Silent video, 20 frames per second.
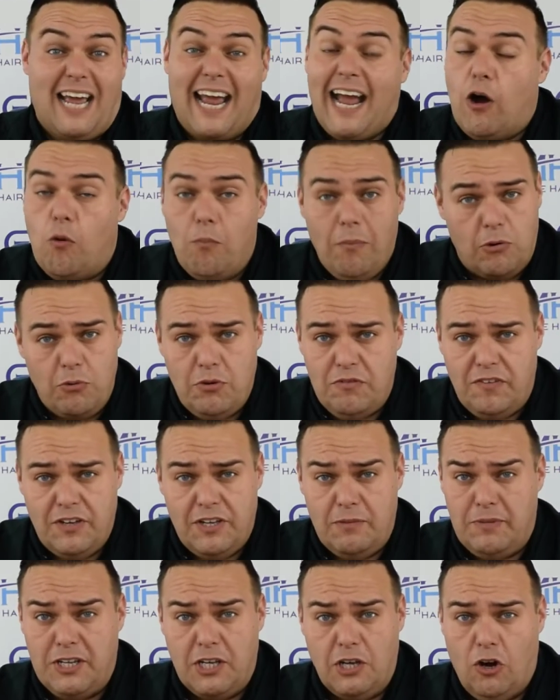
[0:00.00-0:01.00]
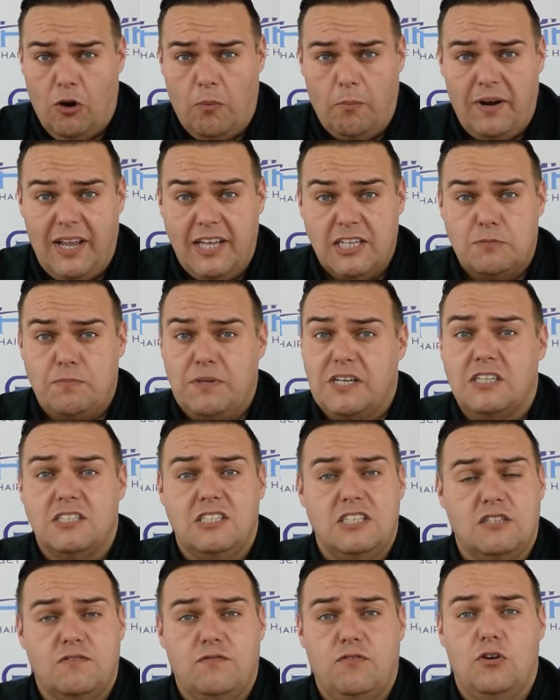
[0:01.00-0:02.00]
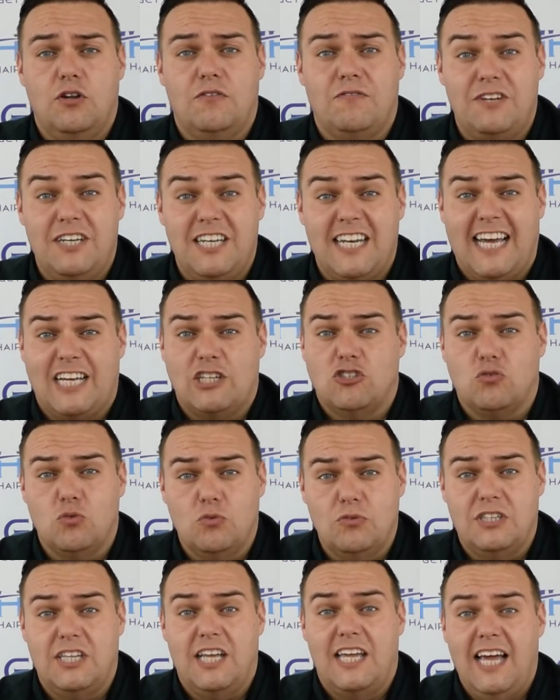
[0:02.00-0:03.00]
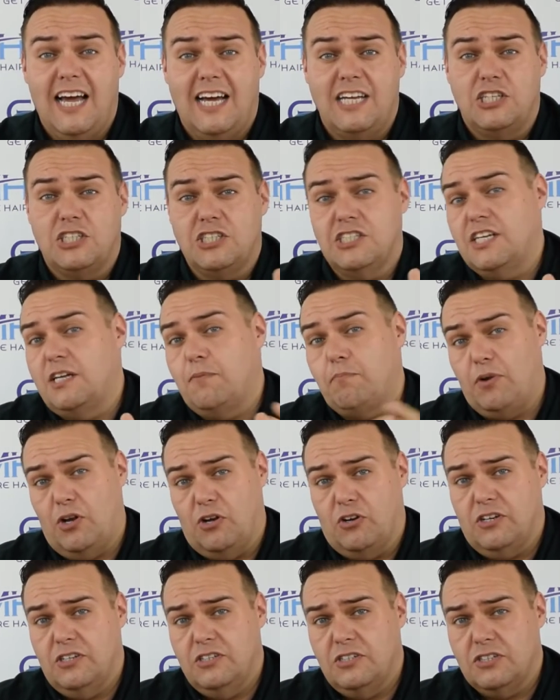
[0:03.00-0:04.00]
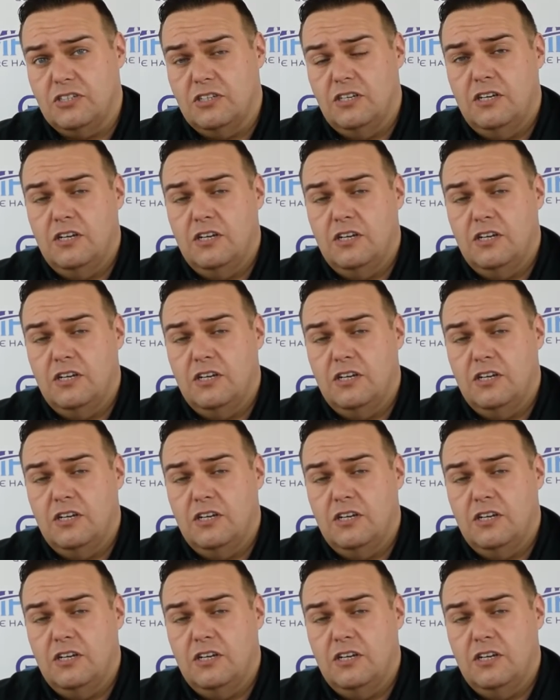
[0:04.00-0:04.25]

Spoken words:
our multivitamin complex because it's full of natural DHT blockers.